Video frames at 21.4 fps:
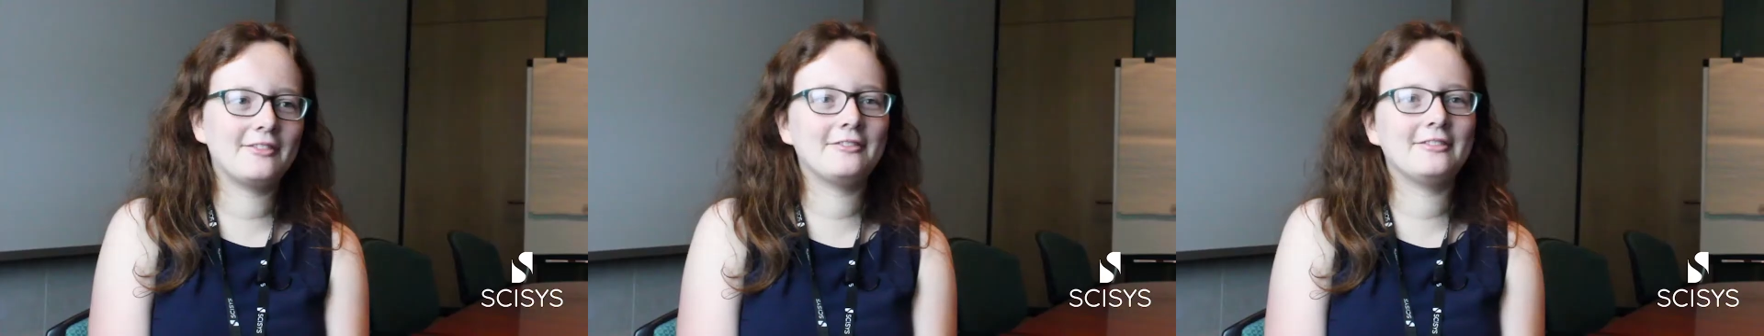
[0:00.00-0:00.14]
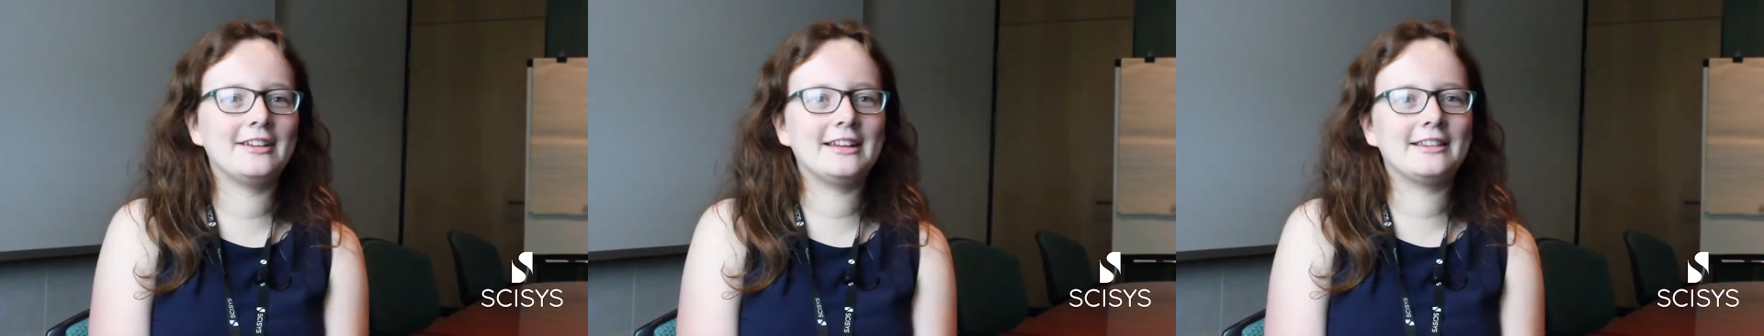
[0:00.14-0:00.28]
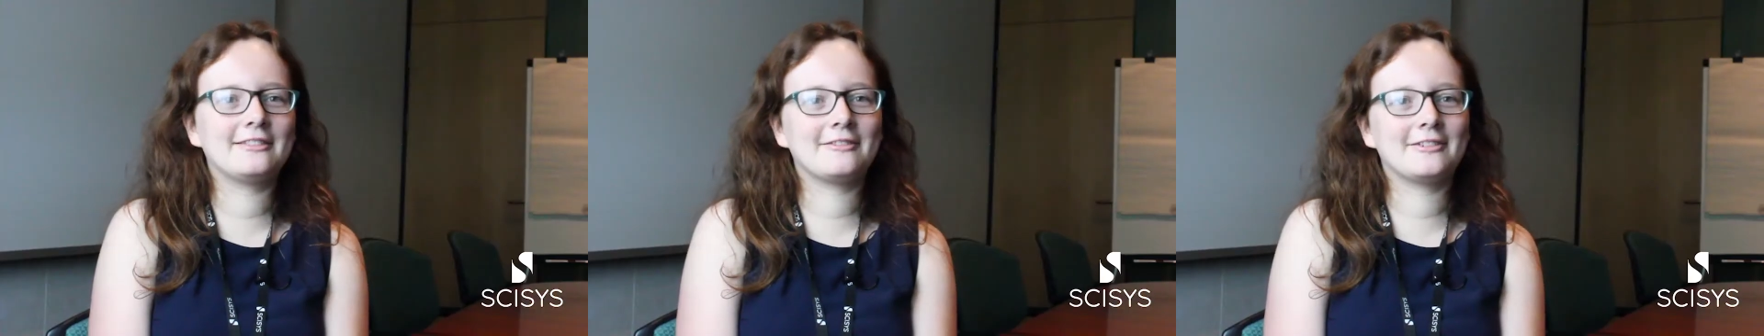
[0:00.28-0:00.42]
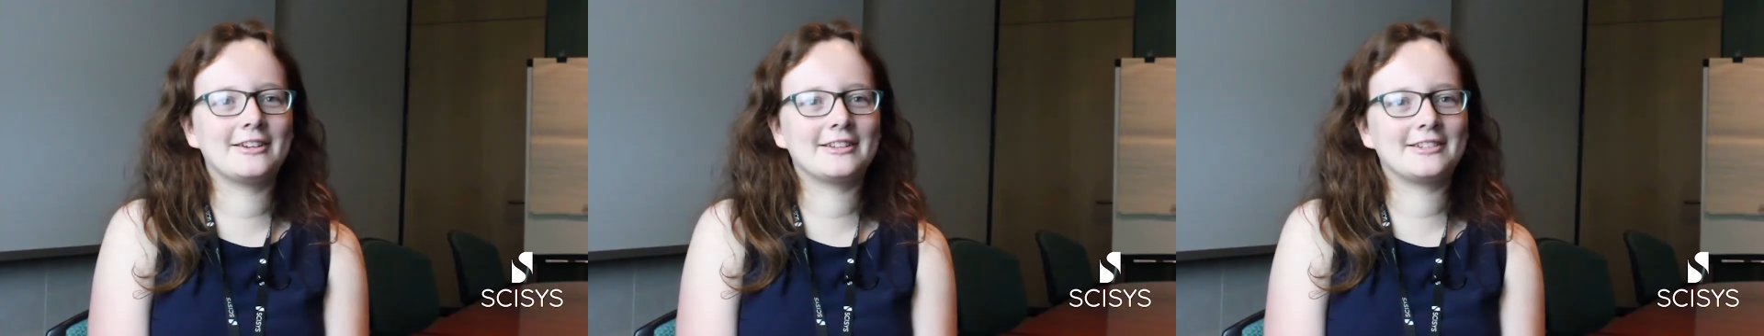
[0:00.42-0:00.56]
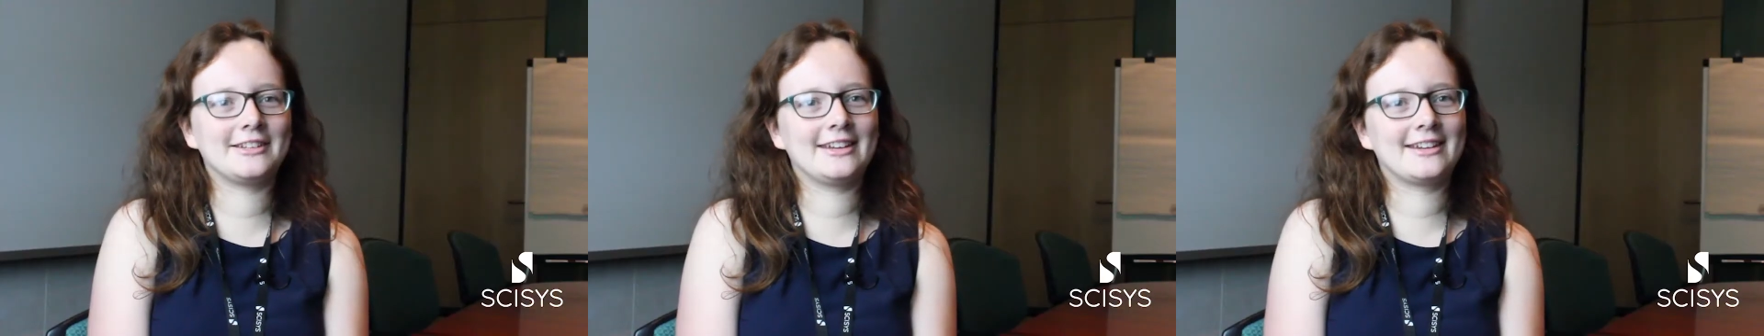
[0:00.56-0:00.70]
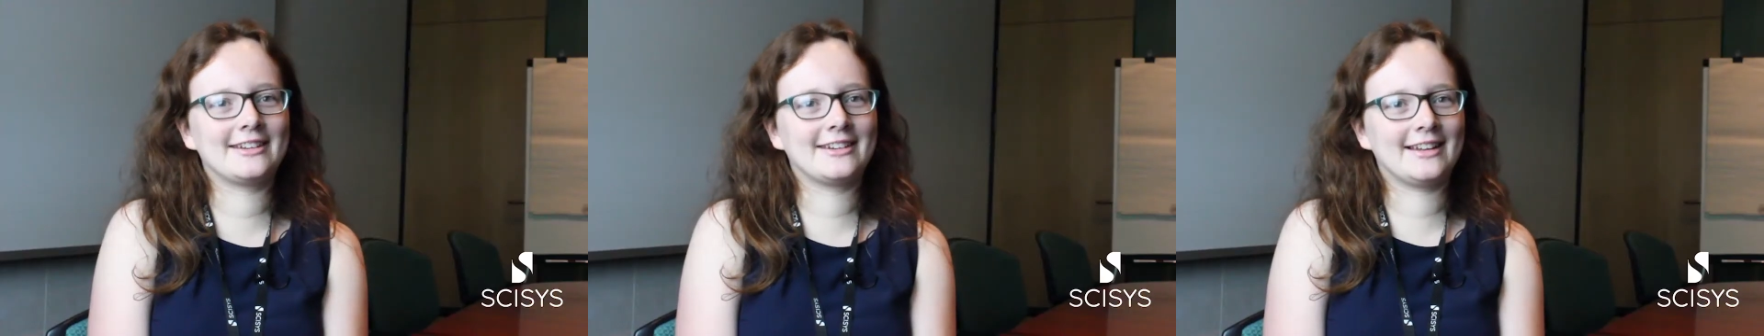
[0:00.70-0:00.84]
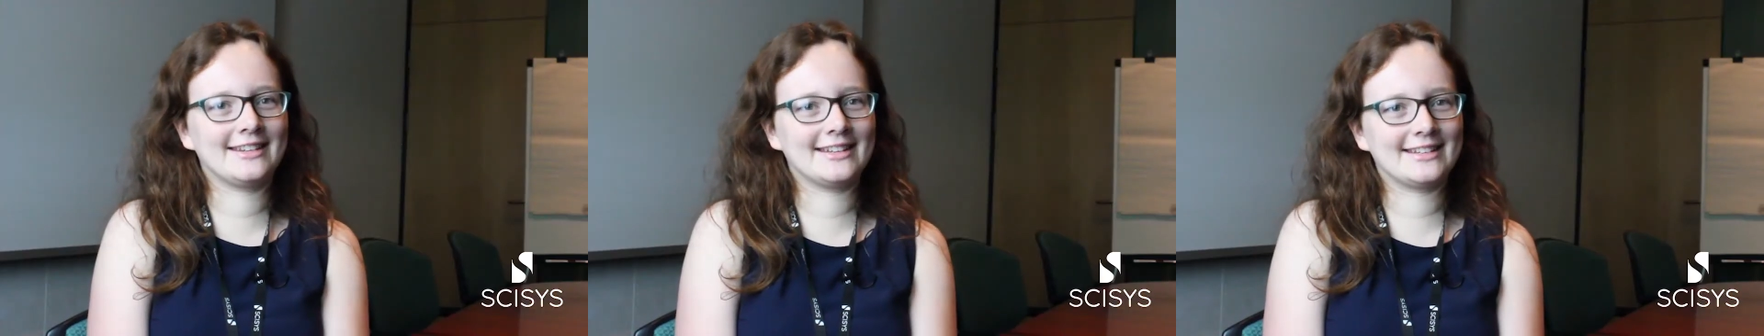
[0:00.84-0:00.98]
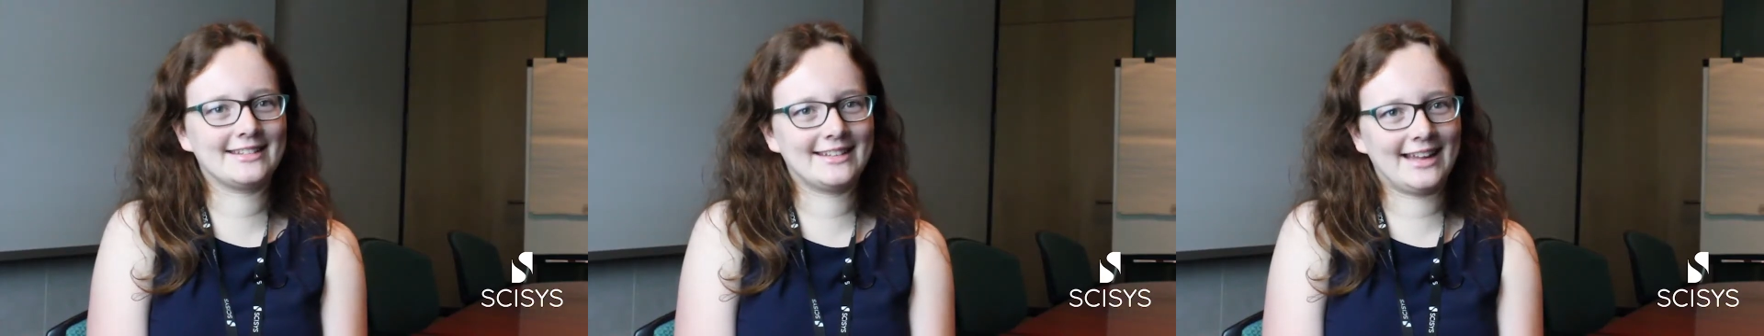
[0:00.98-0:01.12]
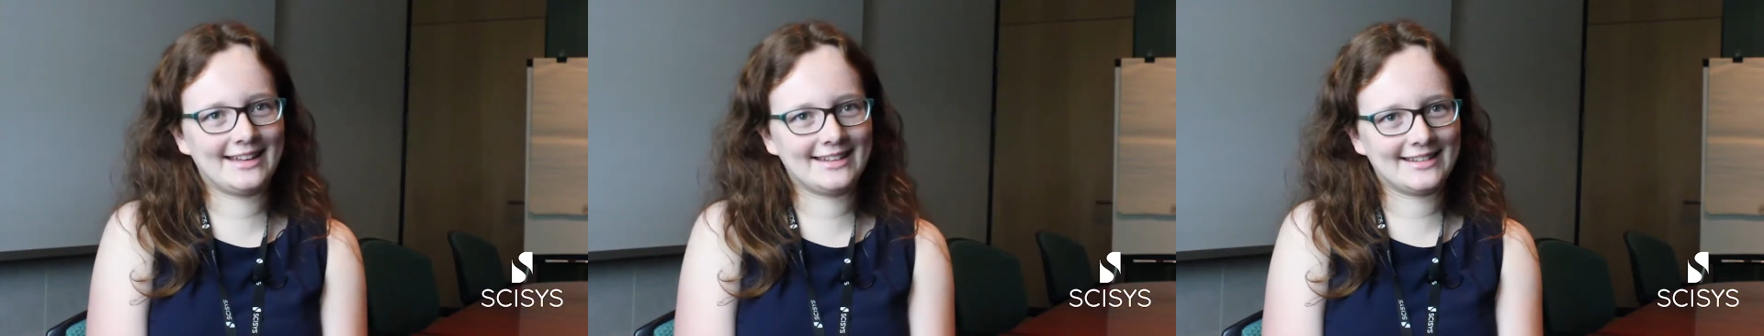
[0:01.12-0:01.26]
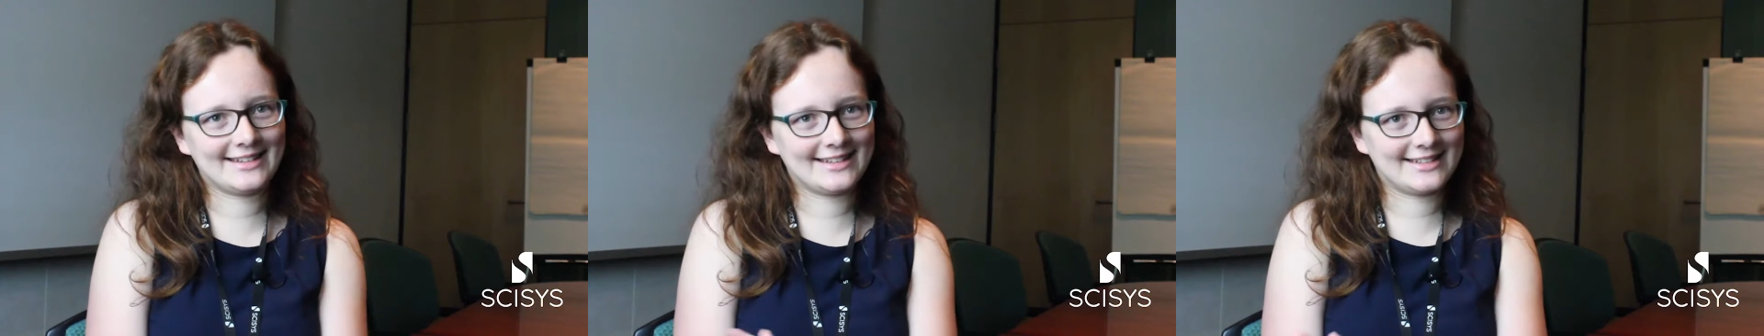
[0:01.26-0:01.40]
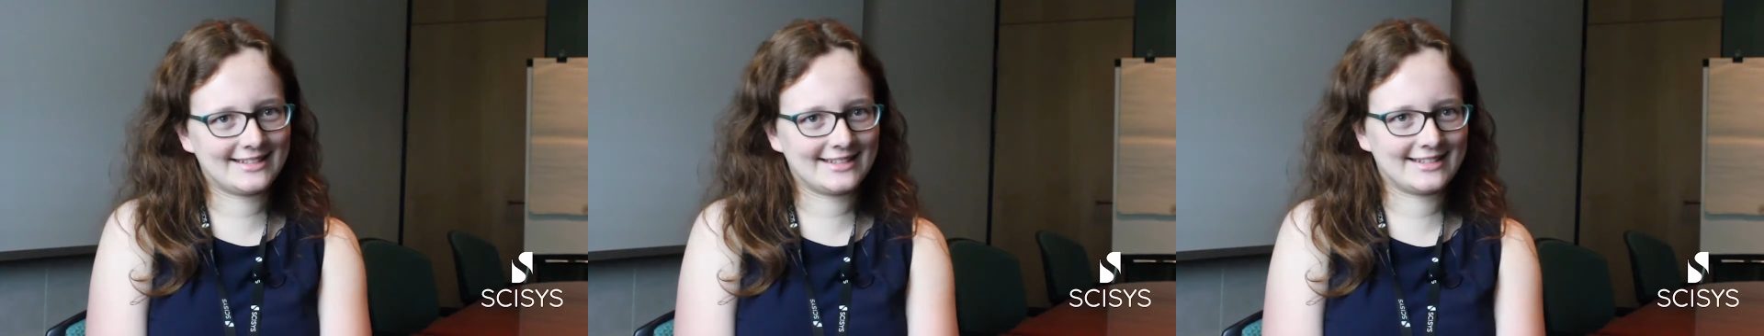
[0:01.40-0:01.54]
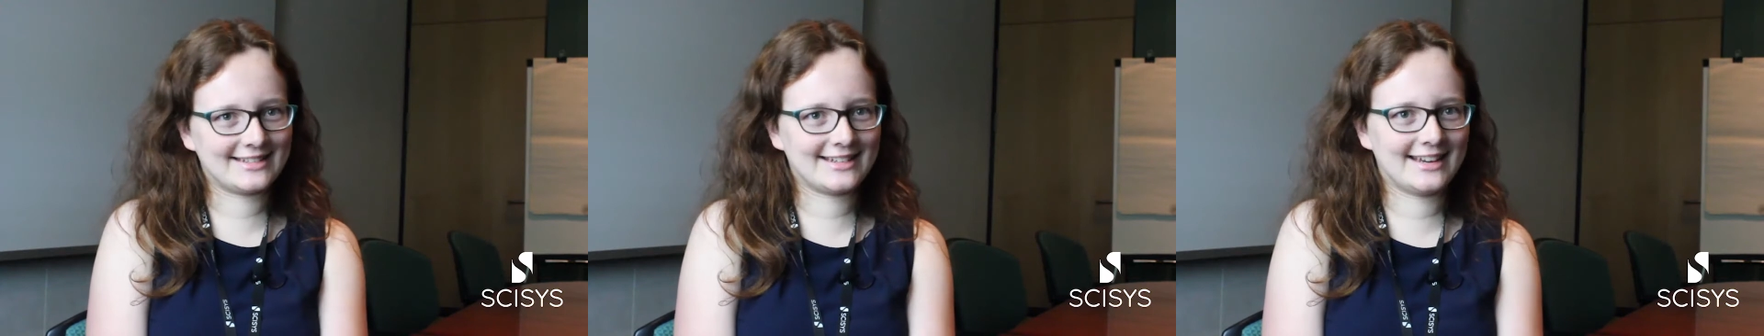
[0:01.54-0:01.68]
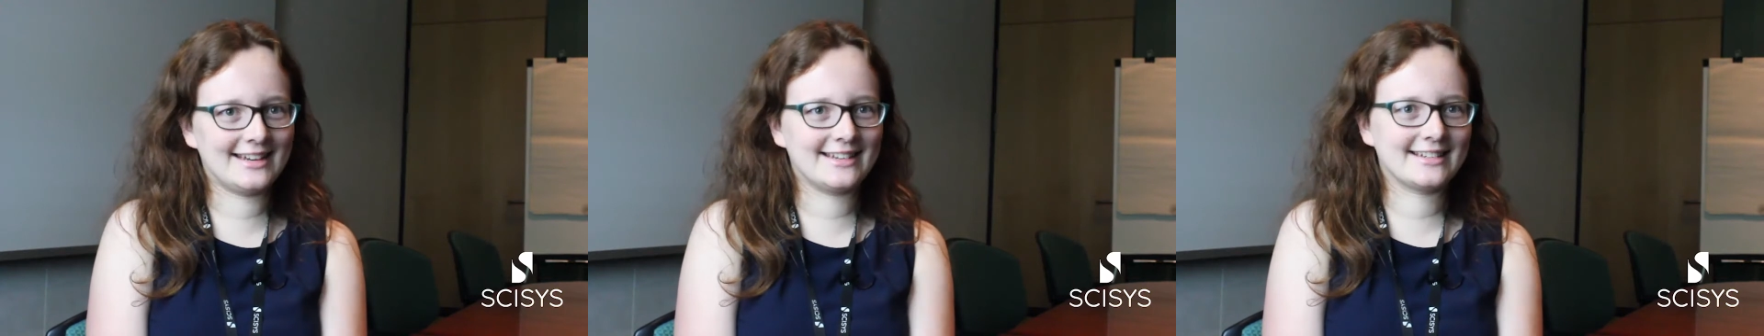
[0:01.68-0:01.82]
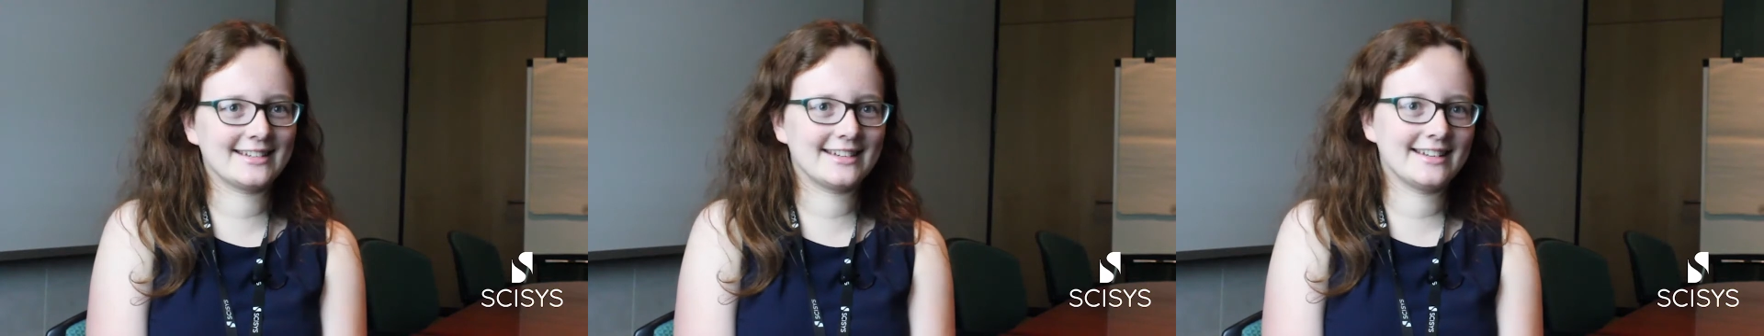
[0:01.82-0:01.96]
a read through it so you can understand it to
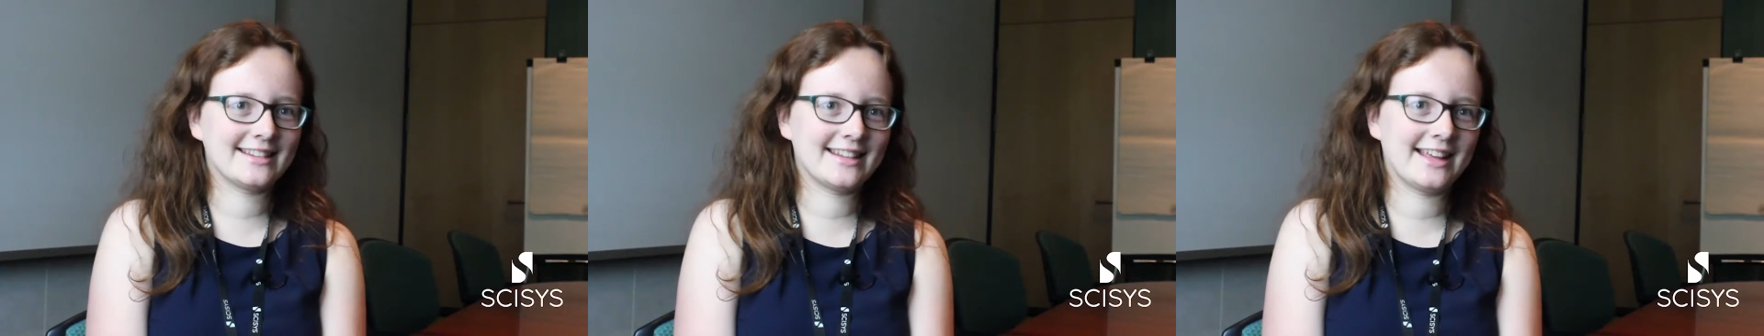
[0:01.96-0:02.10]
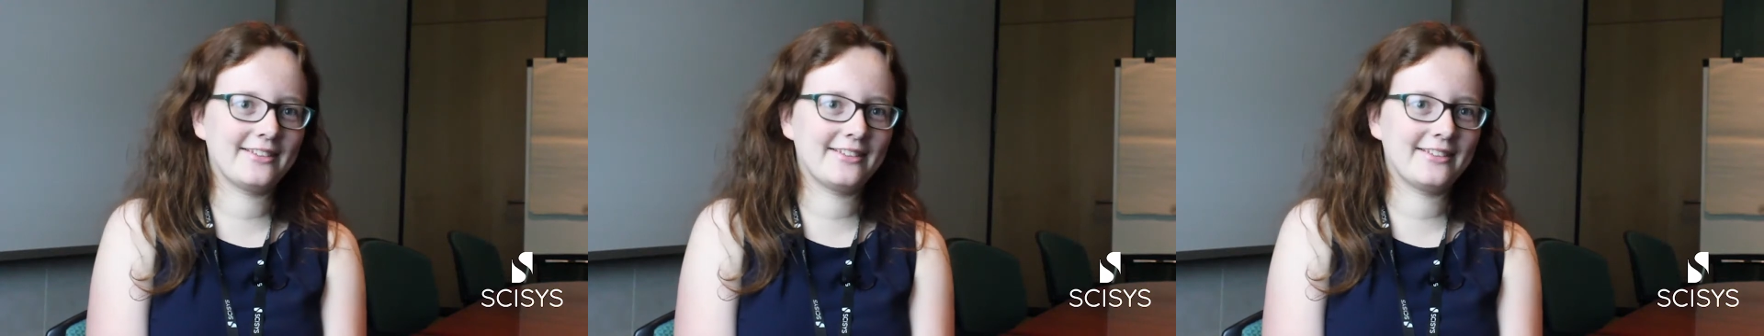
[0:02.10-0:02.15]
change it.